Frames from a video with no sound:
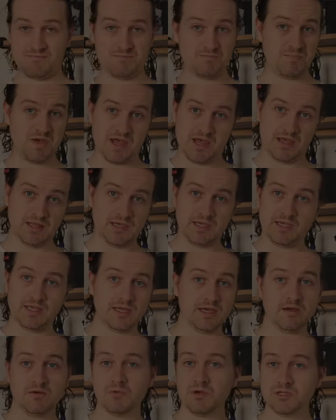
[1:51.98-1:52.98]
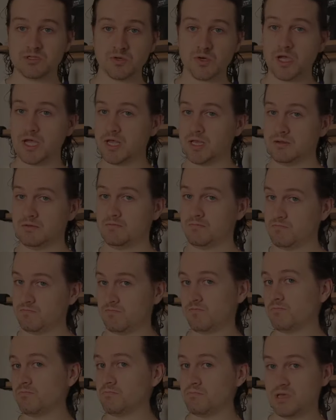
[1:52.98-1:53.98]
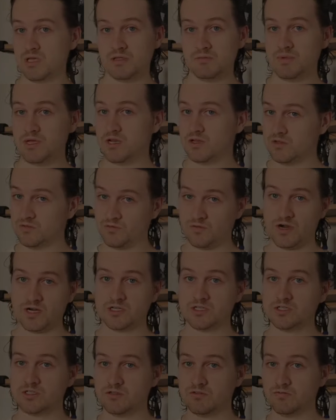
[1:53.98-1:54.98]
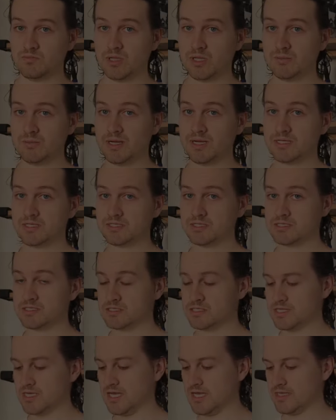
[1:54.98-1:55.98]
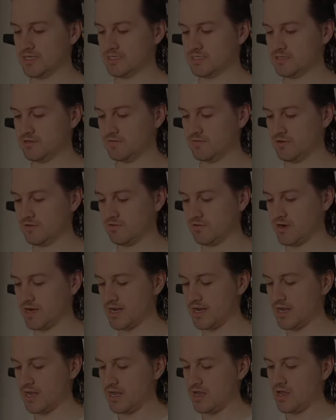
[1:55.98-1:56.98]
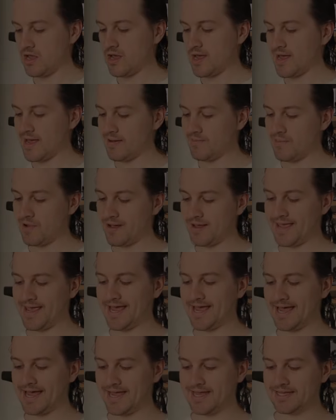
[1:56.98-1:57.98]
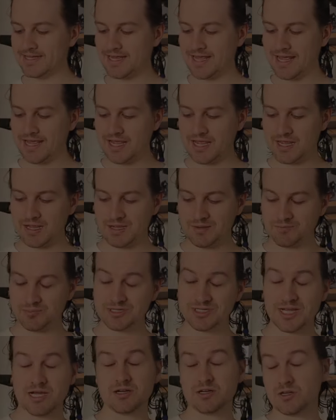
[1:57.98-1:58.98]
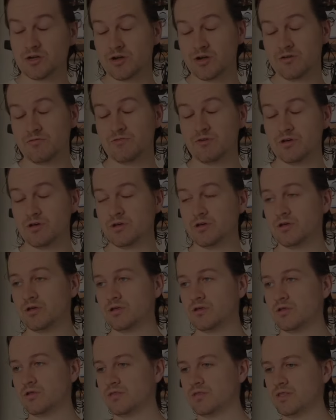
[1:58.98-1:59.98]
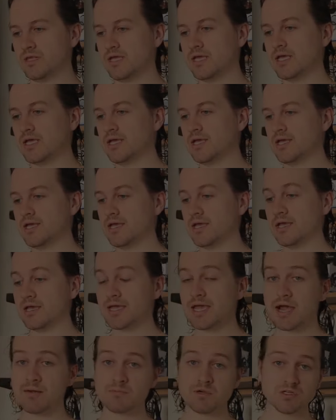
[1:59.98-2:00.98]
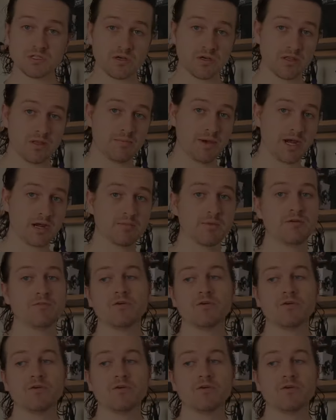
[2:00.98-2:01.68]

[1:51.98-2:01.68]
barely. Like, we're talking millimeters, fractions of millimeters to get this to fit right. I had a protector over the cameras on the back of my